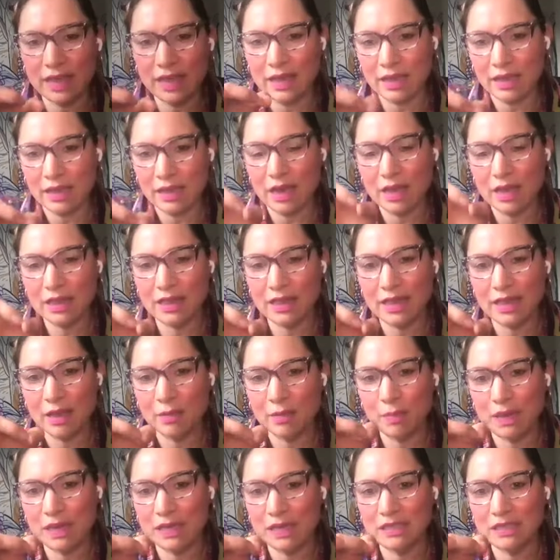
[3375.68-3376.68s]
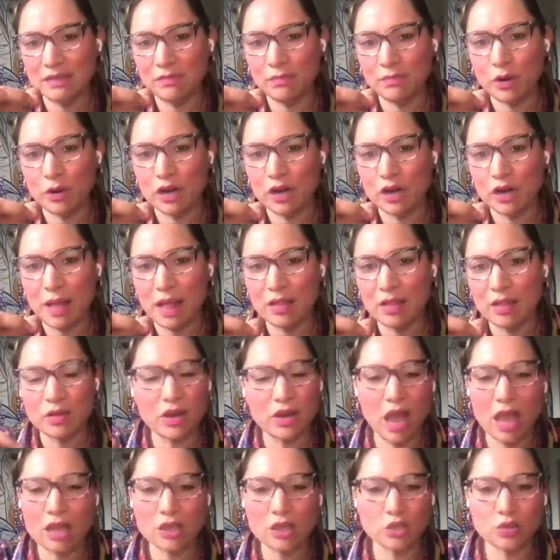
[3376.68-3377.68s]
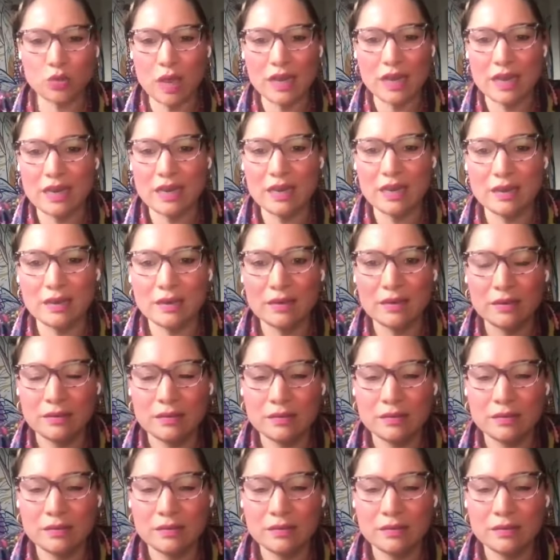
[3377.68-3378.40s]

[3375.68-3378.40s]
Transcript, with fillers: thick a thick piece of portobello, not shredded.